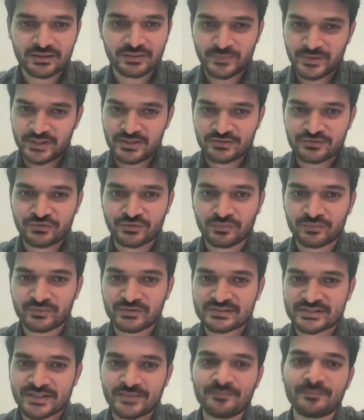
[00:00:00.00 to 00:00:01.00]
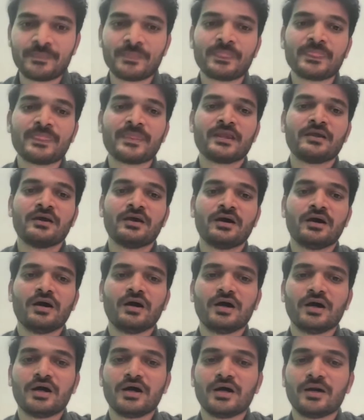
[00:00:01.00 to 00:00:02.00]
the paints from the same.
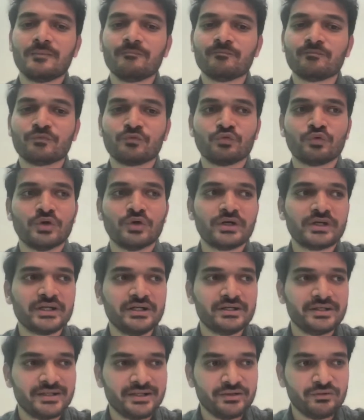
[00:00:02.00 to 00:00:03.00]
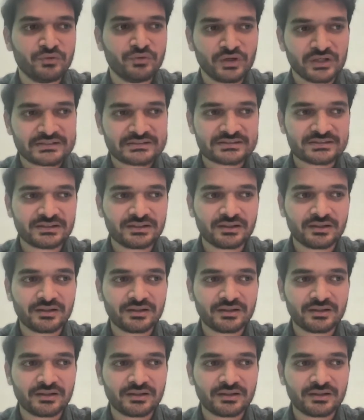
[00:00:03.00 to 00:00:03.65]
What it did was,